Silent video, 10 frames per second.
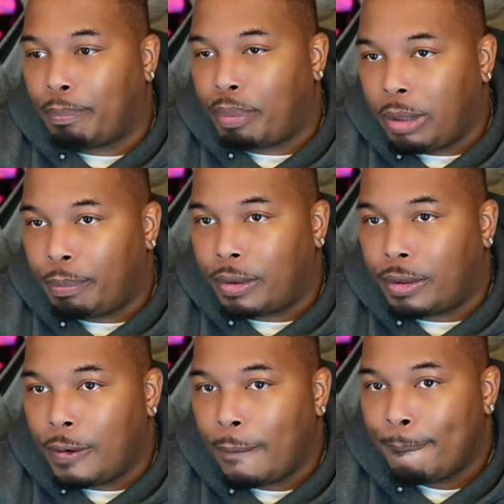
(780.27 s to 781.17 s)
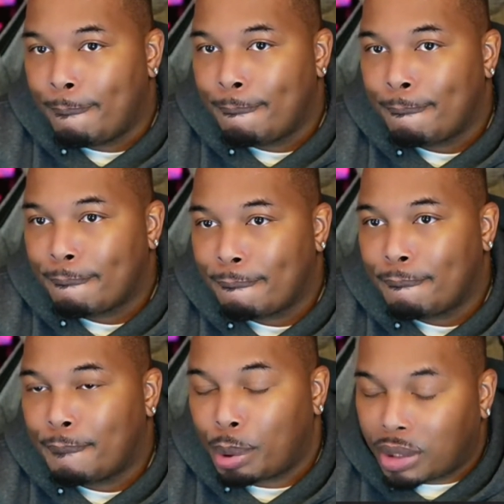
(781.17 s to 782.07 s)
people
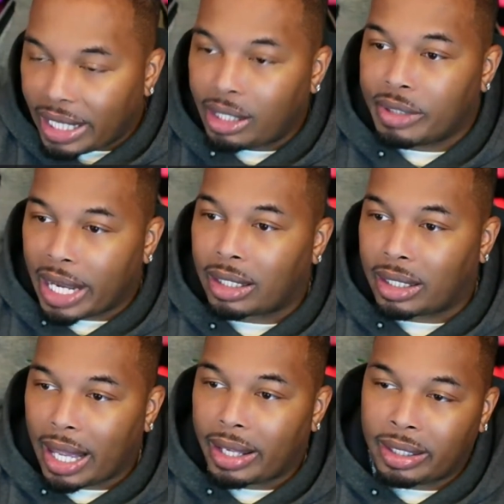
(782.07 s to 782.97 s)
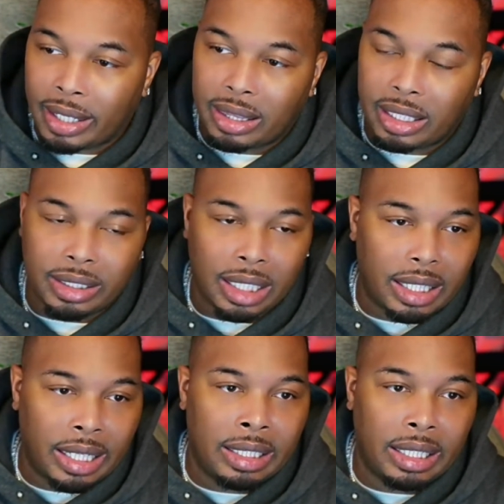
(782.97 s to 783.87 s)
play on that a lot. And I think that
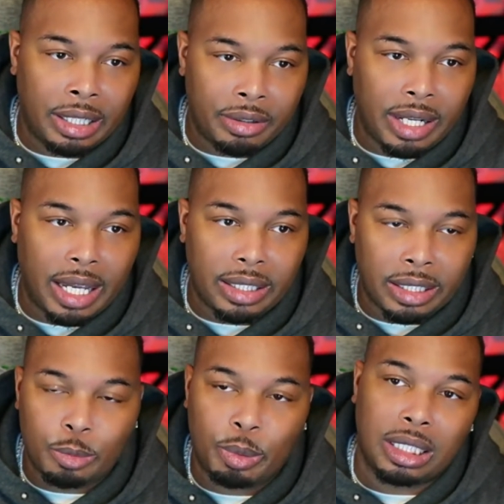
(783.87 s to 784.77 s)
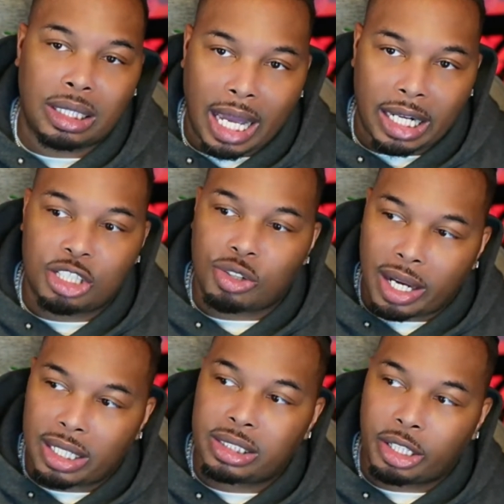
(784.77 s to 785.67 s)
in the internet, there's been a lot of
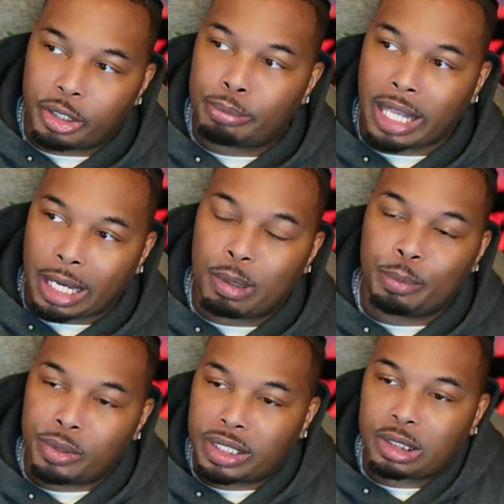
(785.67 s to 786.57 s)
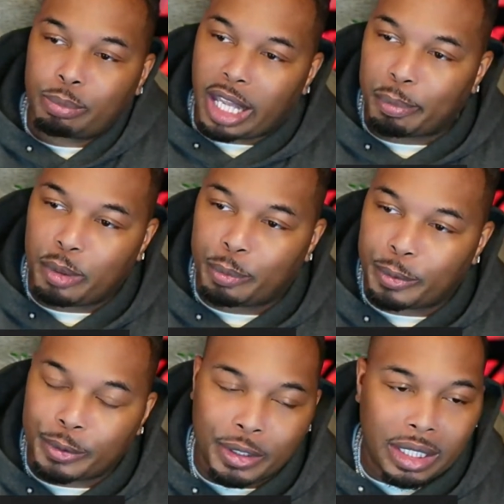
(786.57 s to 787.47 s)
trying to turn Black people against Black
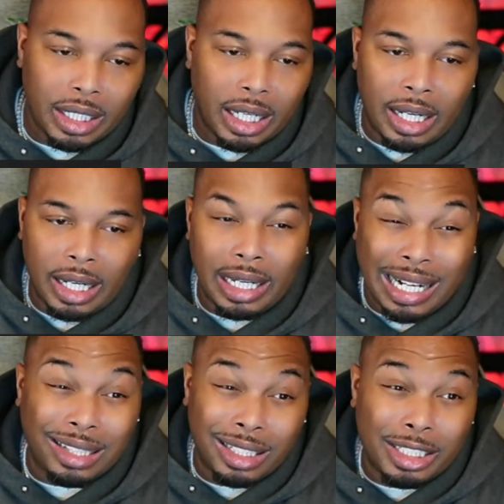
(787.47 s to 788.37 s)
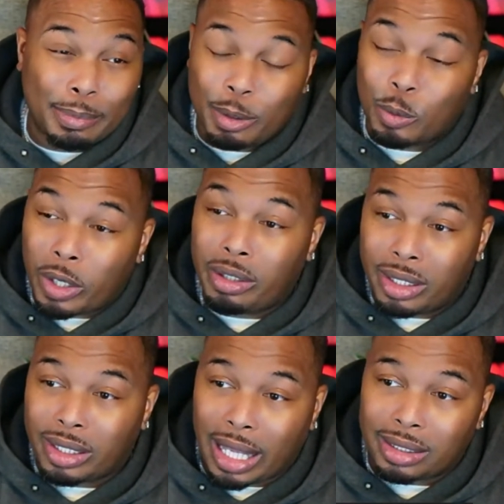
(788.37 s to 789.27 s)
people. And I think it's been working
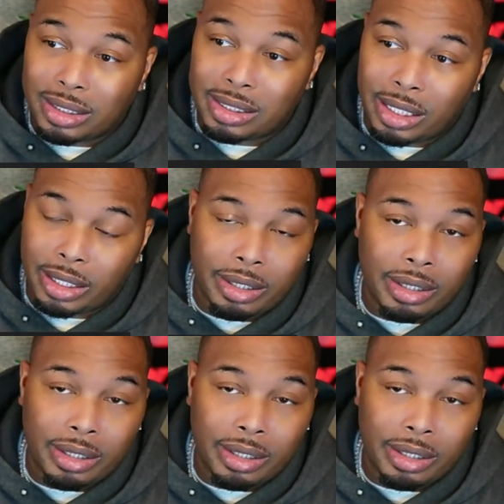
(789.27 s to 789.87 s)
a lot this year,